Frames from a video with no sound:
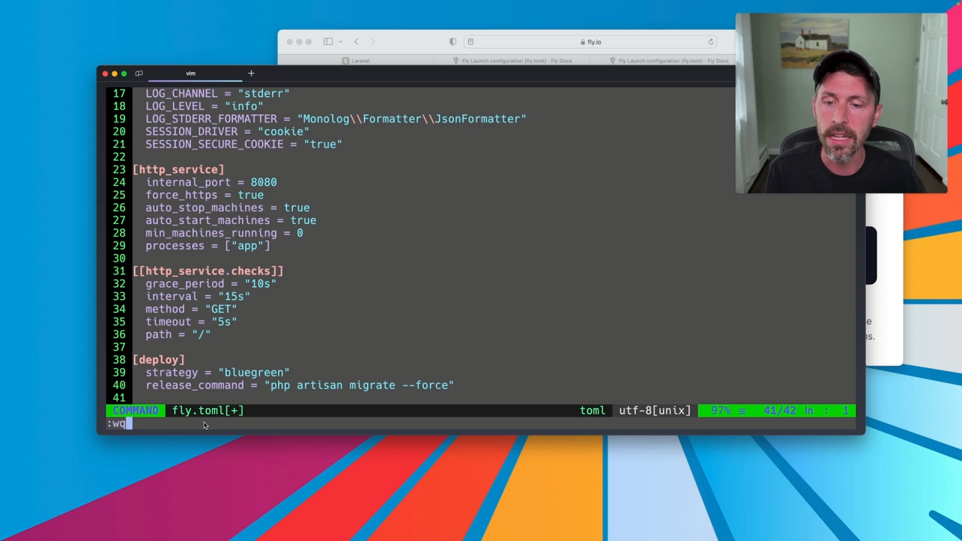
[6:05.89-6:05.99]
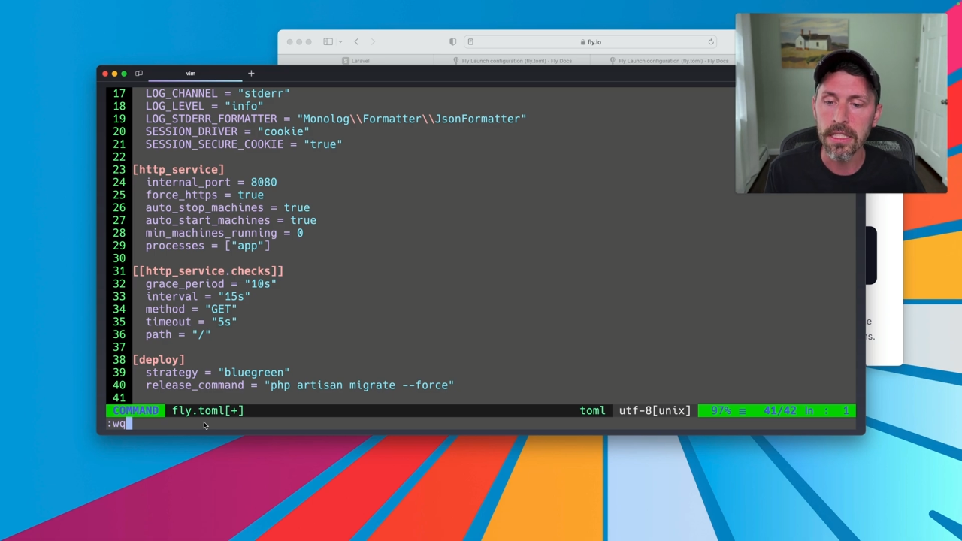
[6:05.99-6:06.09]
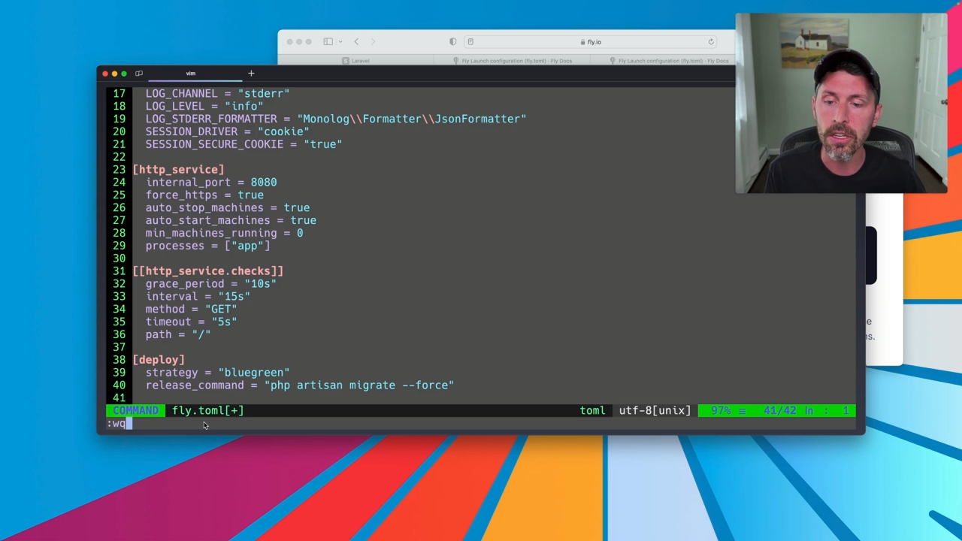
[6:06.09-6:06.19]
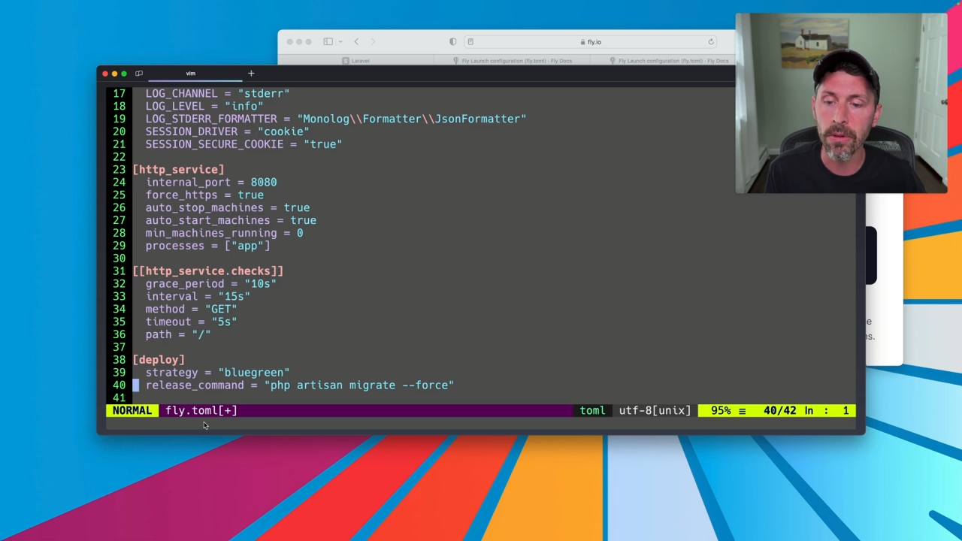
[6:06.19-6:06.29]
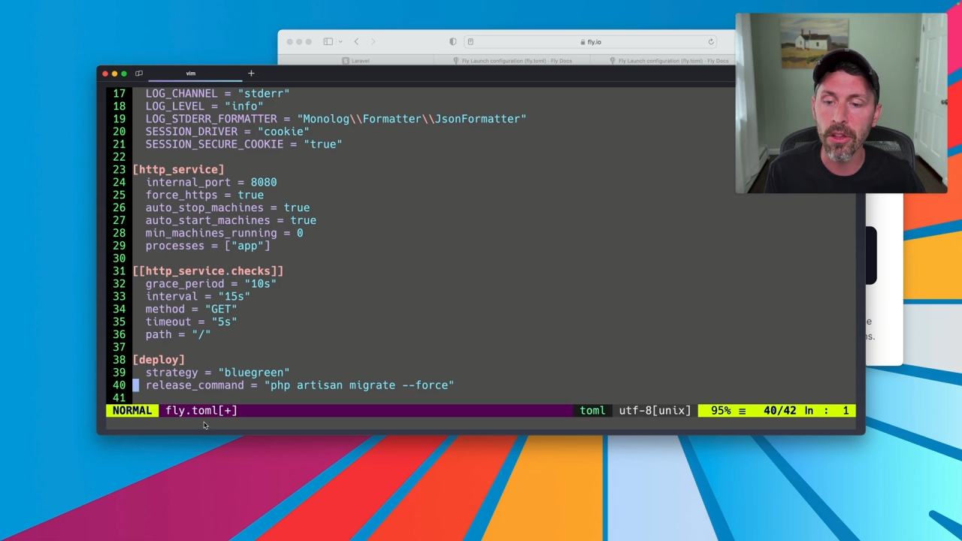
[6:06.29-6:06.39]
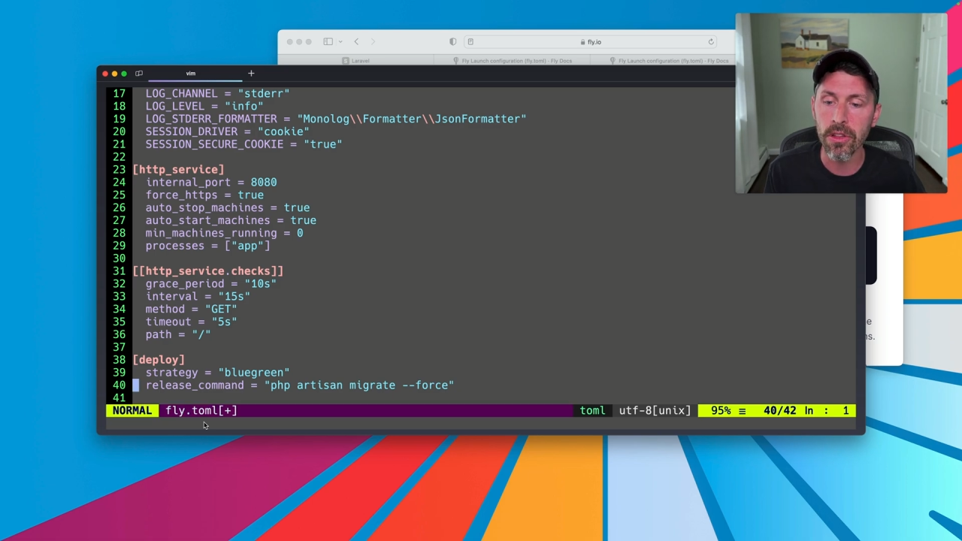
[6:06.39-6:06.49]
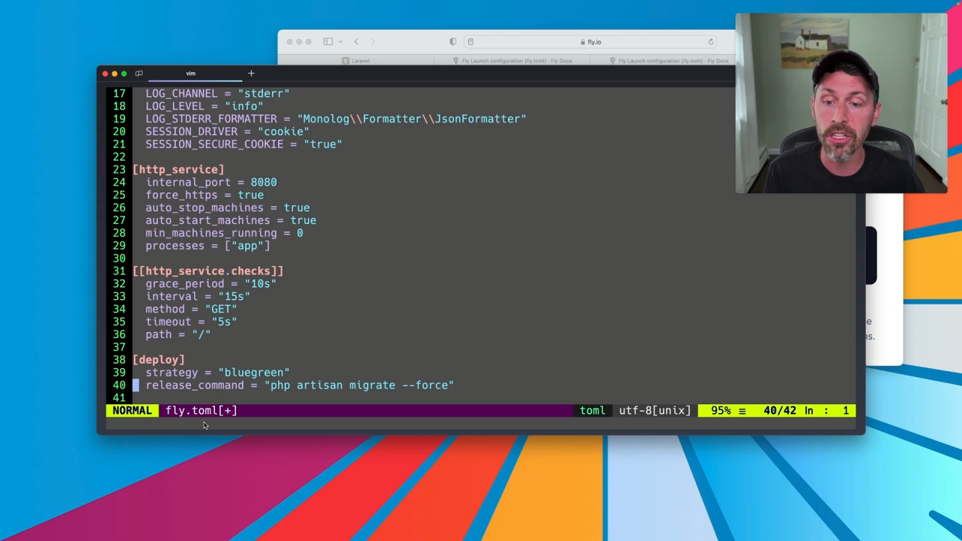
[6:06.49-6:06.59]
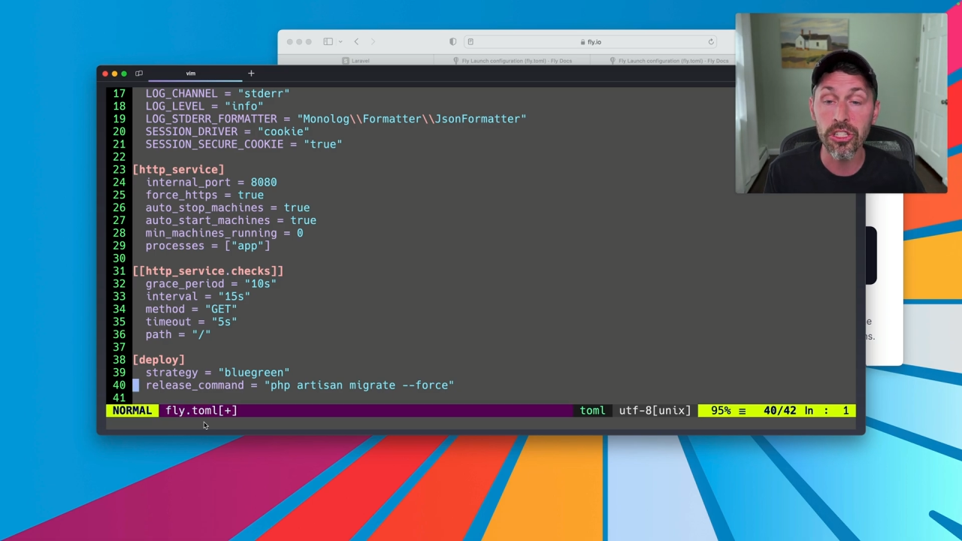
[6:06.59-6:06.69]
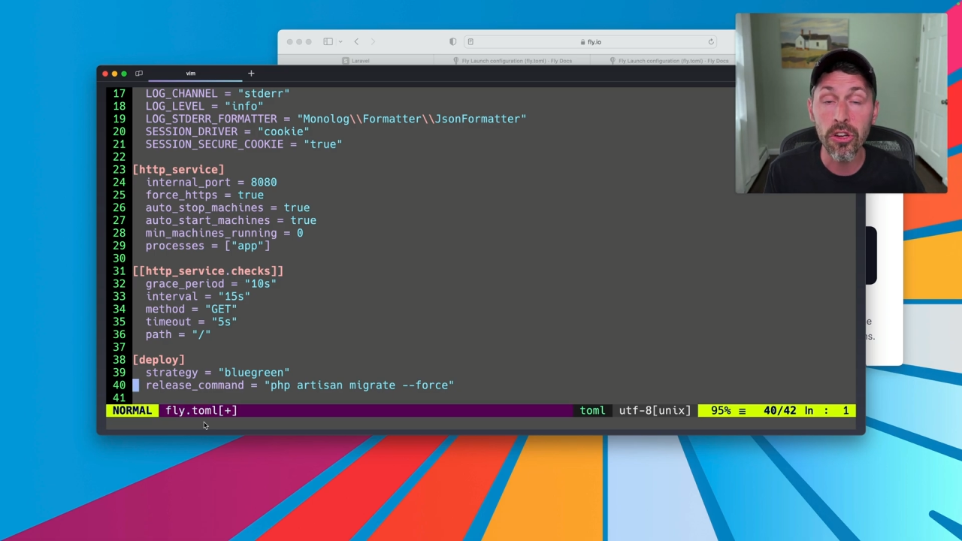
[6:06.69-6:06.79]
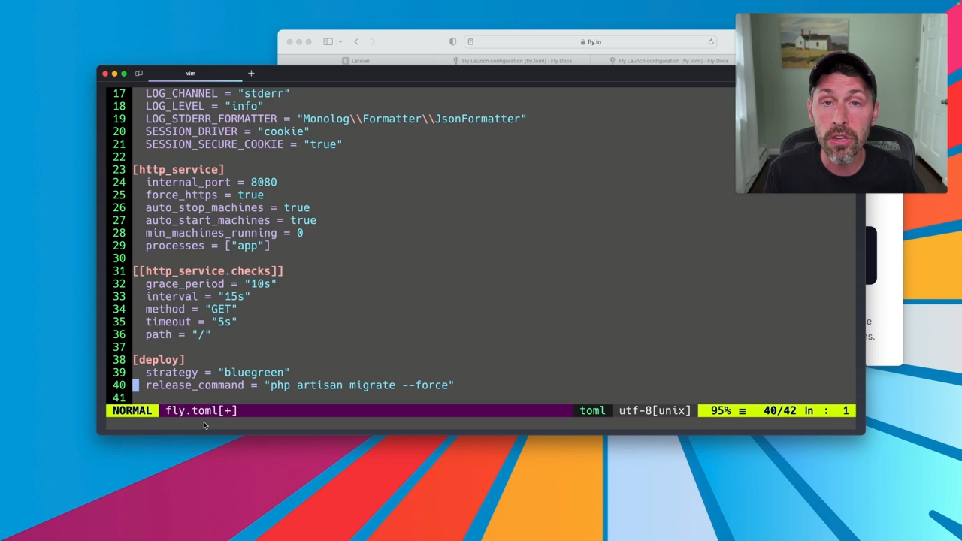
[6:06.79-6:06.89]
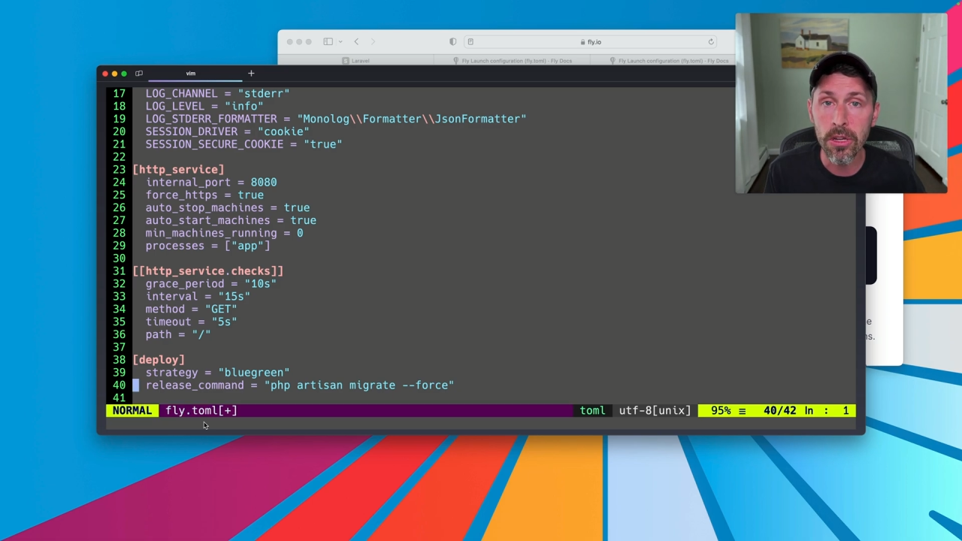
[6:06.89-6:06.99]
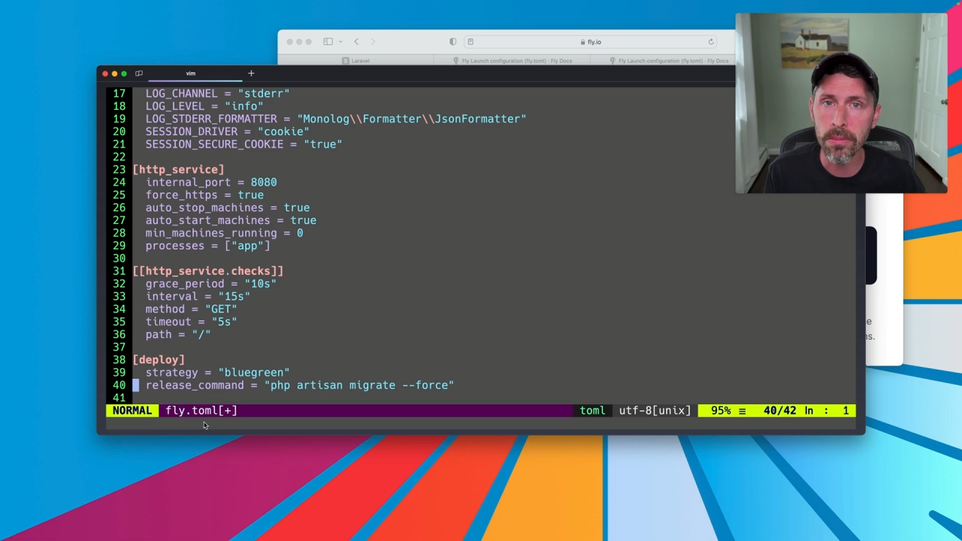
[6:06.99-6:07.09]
So rather than show you,